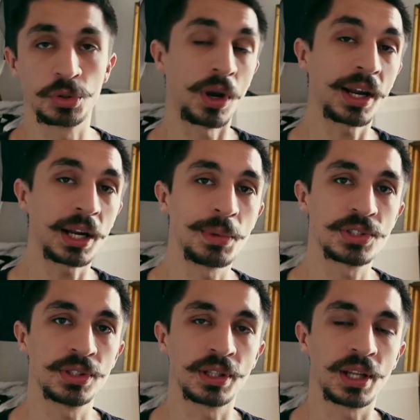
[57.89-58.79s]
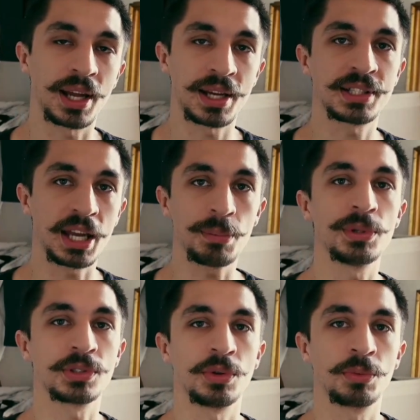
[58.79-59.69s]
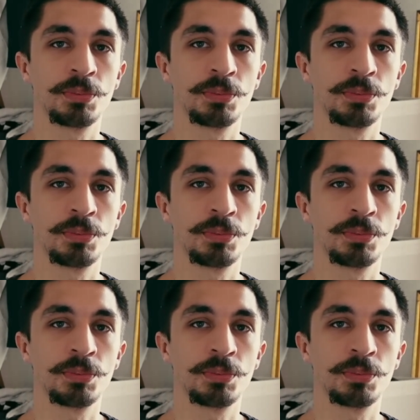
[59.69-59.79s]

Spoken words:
So like I mentioned in the last episode,